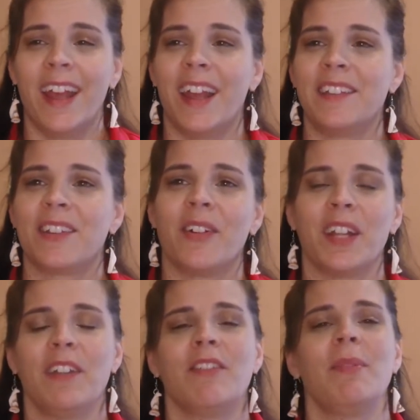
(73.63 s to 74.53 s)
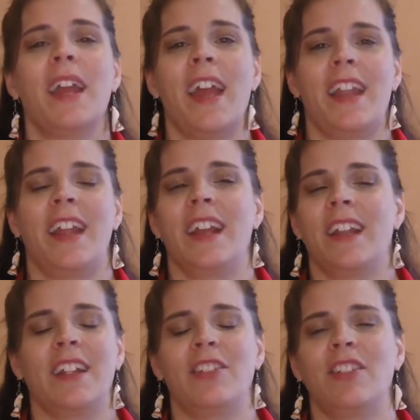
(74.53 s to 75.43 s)
And so it gives me a headache,
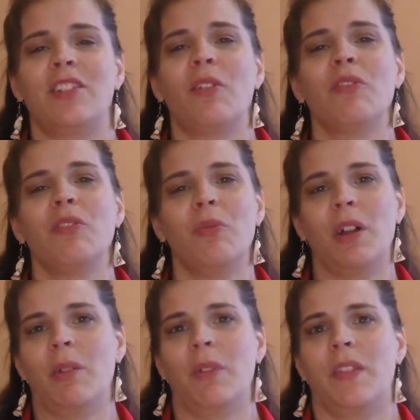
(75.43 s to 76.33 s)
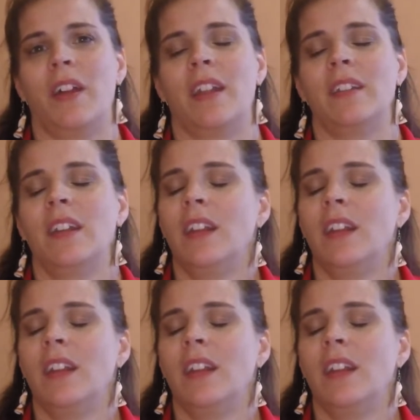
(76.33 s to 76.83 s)
and I just don't do well with that.